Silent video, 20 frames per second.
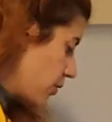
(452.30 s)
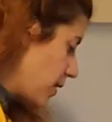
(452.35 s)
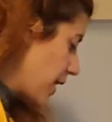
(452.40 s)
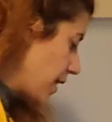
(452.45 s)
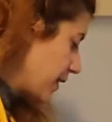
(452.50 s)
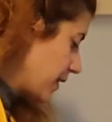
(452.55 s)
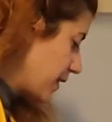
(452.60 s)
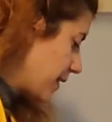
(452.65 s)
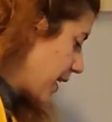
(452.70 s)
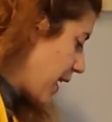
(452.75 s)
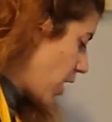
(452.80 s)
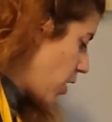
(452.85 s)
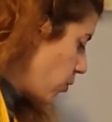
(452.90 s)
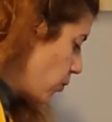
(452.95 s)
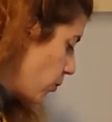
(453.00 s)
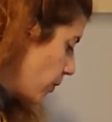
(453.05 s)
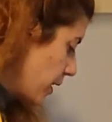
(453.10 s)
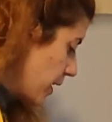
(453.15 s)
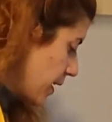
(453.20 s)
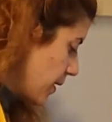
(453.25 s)
right, now
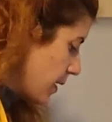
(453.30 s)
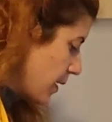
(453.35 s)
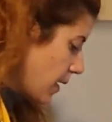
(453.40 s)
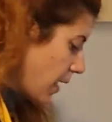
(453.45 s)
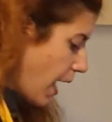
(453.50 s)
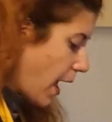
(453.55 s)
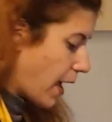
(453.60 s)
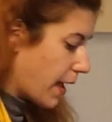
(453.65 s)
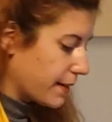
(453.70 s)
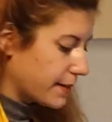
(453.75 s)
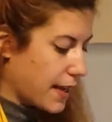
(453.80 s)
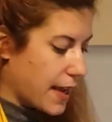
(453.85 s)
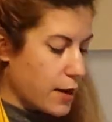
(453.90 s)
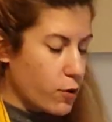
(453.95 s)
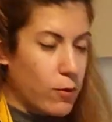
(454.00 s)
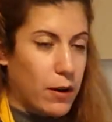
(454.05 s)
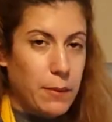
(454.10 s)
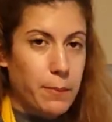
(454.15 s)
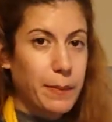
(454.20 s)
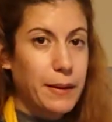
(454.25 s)
we take
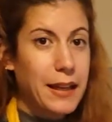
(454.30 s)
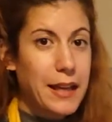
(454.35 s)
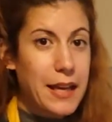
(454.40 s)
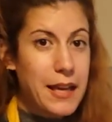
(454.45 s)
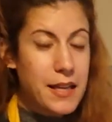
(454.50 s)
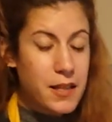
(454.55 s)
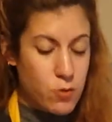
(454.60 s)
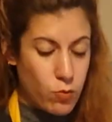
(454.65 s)
one plate.